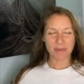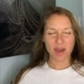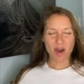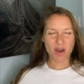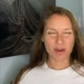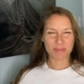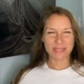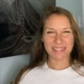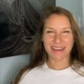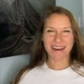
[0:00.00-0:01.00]
My
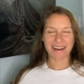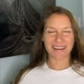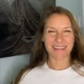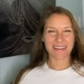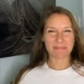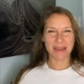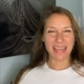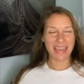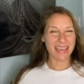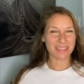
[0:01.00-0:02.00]
arms to hug,
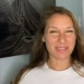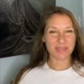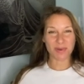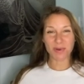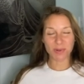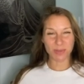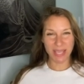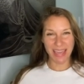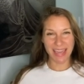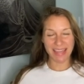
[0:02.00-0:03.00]
my hands to
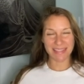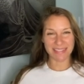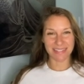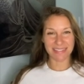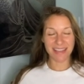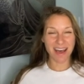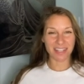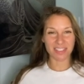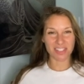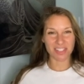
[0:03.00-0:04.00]
hold hands and
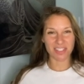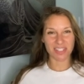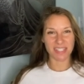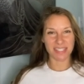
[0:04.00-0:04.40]
touch.